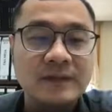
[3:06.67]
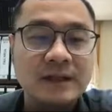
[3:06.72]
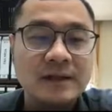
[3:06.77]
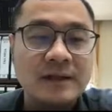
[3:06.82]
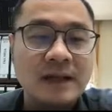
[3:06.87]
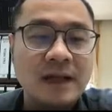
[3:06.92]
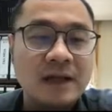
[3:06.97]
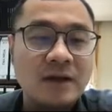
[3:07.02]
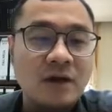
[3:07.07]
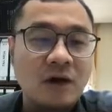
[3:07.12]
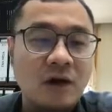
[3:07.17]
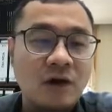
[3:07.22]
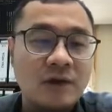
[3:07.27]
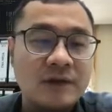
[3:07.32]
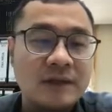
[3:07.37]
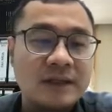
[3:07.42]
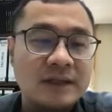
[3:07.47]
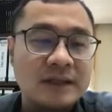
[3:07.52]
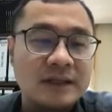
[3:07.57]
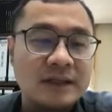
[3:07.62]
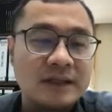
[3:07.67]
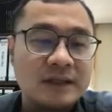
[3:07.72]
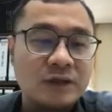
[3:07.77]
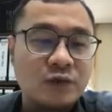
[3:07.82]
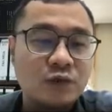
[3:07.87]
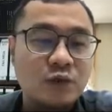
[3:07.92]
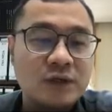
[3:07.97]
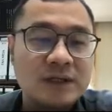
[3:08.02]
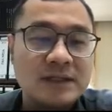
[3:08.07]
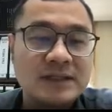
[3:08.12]
Then on the
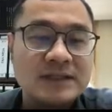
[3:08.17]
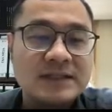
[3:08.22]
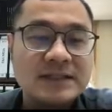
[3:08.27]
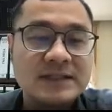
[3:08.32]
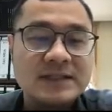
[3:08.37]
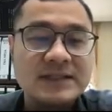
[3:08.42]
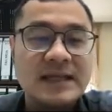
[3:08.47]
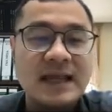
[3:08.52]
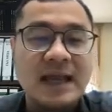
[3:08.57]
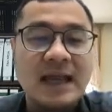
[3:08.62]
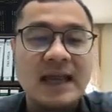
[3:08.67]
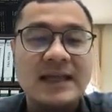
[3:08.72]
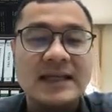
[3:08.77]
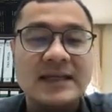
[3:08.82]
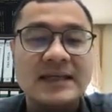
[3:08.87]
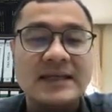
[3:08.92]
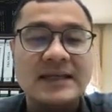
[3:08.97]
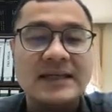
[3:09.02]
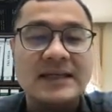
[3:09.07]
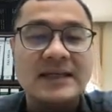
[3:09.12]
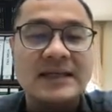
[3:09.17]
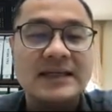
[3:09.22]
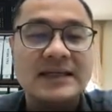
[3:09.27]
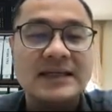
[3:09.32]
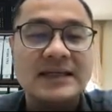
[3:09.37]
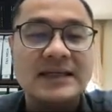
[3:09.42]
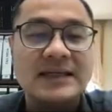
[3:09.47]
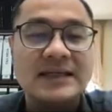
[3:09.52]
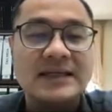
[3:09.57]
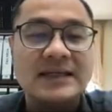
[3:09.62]
quiz and
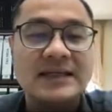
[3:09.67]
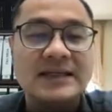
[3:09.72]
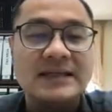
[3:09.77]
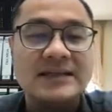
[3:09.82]
the